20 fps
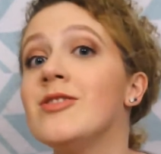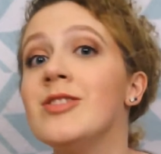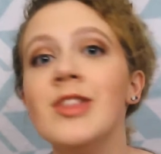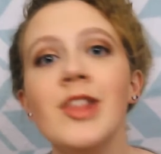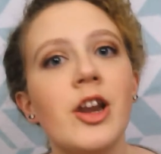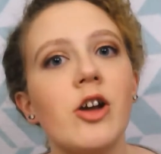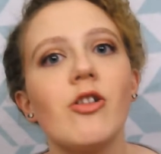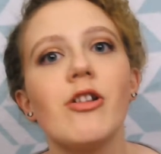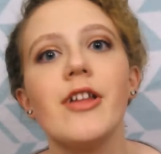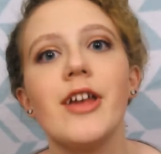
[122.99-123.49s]

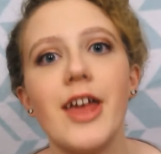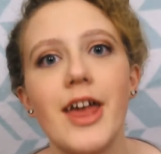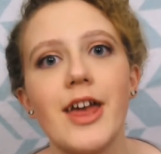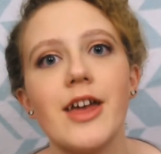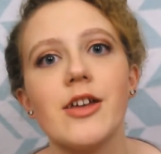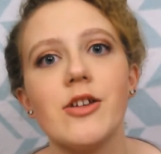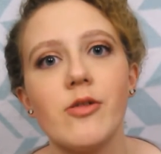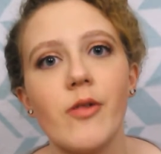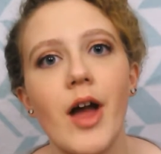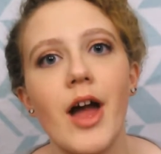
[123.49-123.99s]
literally
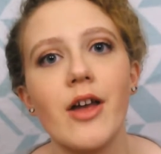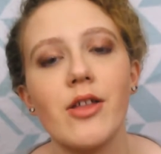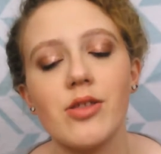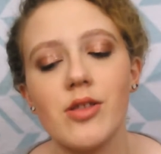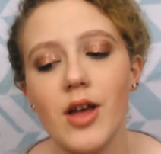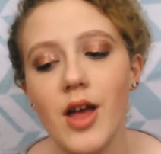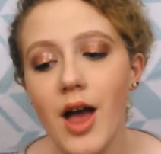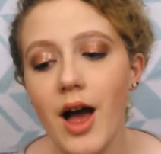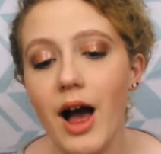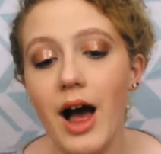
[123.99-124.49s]
it, you
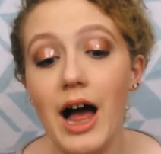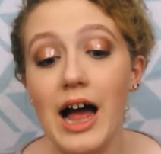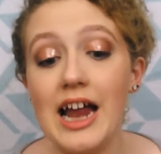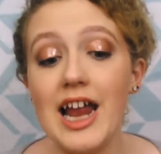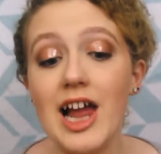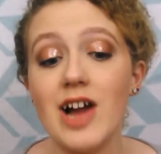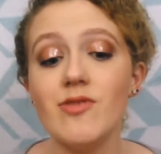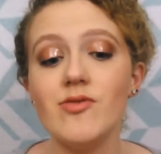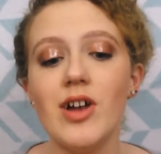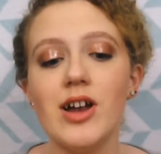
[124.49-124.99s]
guys. I
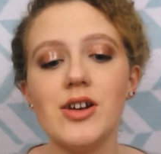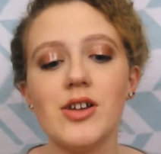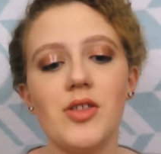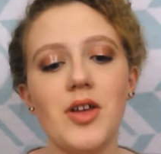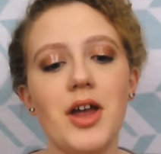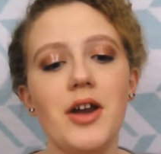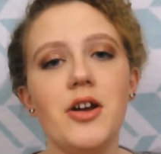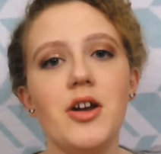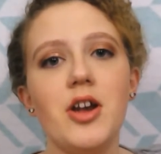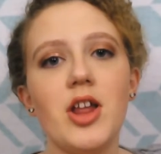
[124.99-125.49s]
have not
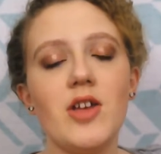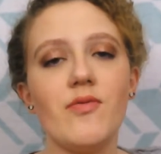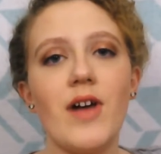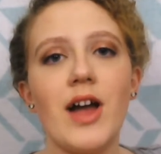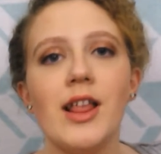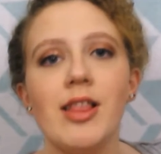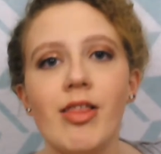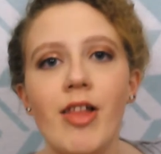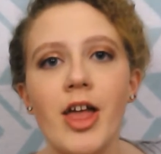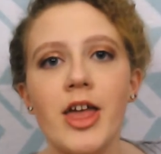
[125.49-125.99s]
decided if
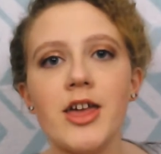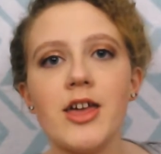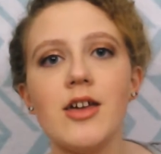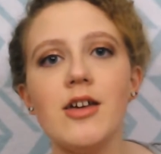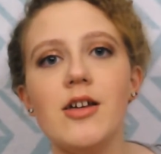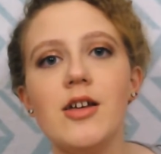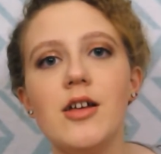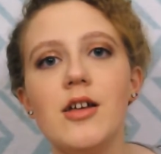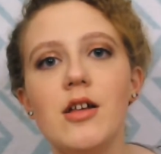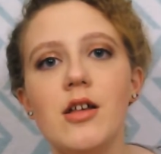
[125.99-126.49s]
I like
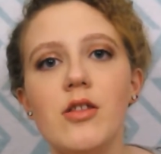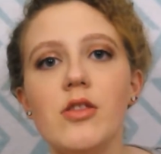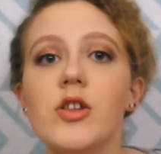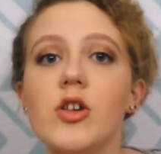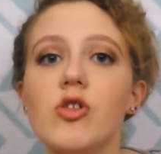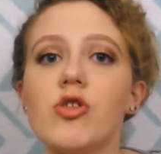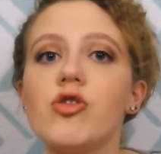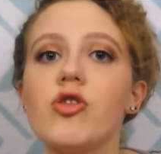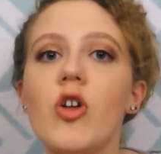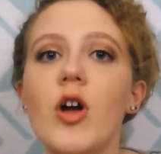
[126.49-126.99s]

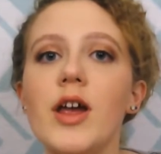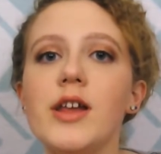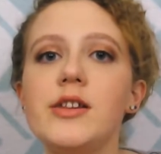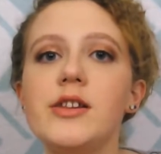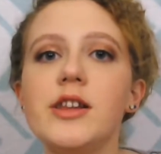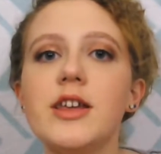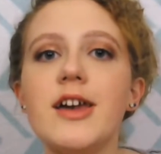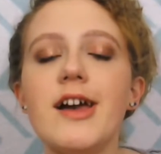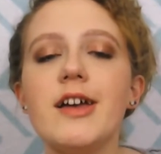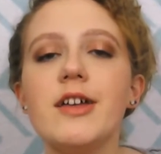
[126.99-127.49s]
this
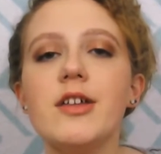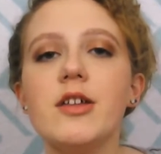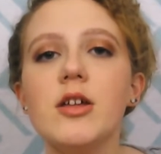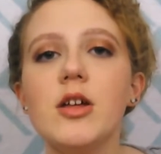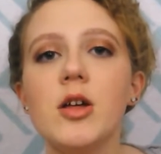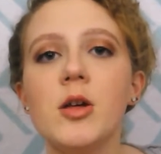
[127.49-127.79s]
trend yet,